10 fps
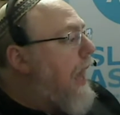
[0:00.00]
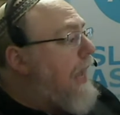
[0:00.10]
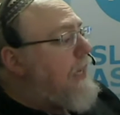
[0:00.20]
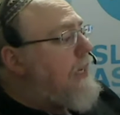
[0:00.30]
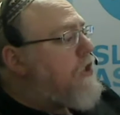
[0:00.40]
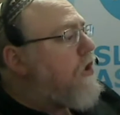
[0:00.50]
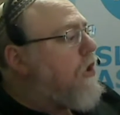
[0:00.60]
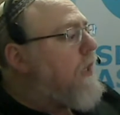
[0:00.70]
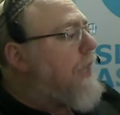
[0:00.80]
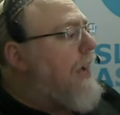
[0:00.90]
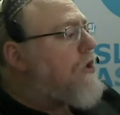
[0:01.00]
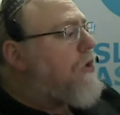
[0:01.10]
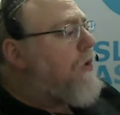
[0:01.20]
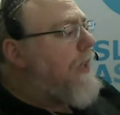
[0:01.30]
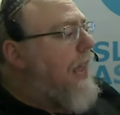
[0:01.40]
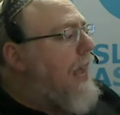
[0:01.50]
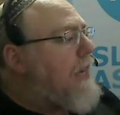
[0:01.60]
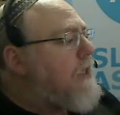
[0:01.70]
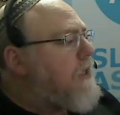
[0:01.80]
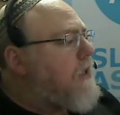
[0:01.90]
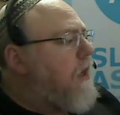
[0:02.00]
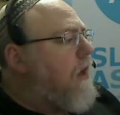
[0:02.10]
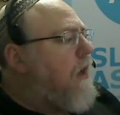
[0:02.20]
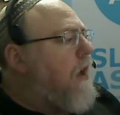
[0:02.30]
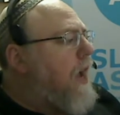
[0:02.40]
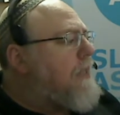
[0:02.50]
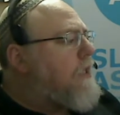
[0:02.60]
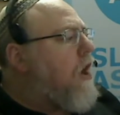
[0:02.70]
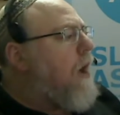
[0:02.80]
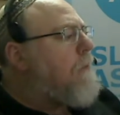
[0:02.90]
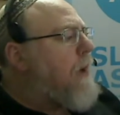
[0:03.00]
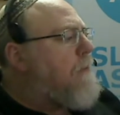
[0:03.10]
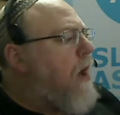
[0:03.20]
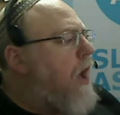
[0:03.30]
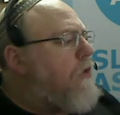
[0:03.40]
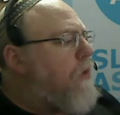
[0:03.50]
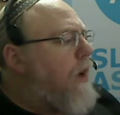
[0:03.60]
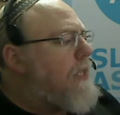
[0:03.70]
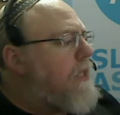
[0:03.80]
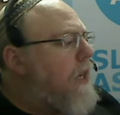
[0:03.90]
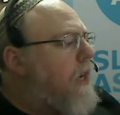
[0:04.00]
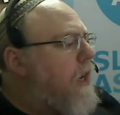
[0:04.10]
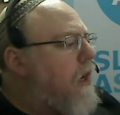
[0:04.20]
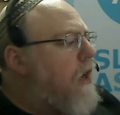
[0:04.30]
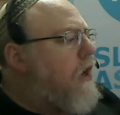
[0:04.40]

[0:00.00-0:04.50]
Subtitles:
I need to learn how to relax and stop my mind racing